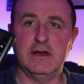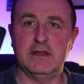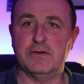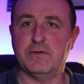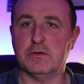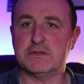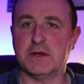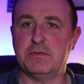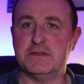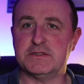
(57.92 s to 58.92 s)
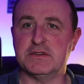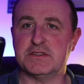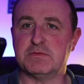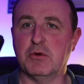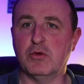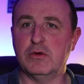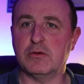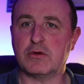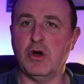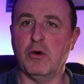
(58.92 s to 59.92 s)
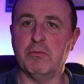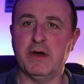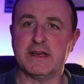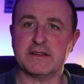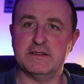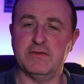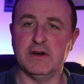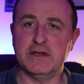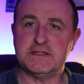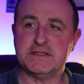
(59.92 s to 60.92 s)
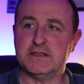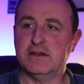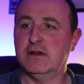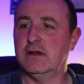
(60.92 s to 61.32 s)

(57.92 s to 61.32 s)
and it folds up into a small little compact device,